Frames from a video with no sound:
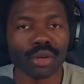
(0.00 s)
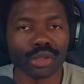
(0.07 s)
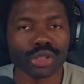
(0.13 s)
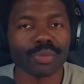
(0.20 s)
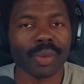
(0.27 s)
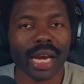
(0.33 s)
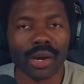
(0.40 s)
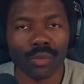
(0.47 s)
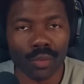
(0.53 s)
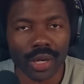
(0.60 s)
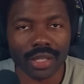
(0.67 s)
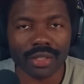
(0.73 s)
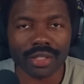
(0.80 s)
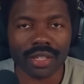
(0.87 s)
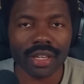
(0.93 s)
pushed by
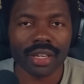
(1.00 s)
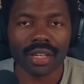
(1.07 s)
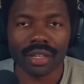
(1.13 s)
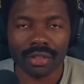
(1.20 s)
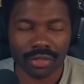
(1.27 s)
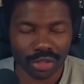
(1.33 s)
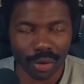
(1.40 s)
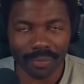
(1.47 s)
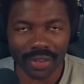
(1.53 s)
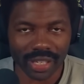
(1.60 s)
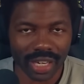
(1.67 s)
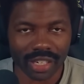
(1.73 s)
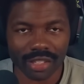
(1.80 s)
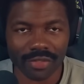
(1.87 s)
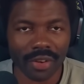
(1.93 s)
winds something
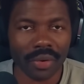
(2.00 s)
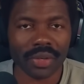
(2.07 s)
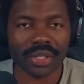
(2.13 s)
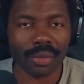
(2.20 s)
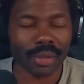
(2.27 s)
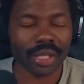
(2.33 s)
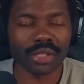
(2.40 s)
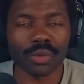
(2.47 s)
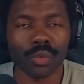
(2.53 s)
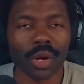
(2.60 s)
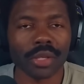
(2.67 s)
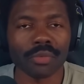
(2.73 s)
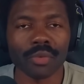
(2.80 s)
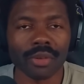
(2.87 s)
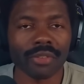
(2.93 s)
that is very similar to
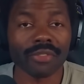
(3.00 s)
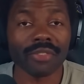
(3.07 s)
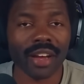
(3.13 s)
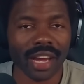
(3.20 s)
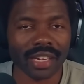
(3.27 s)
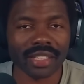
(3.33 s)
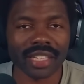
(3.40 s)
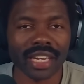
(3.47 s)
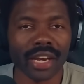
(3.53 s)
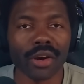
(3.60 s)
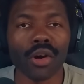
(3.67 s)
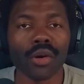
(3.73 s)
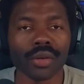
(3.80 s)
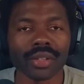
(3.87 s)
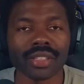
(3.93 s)
what we'll find here
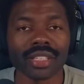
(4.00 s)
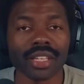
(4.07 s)
on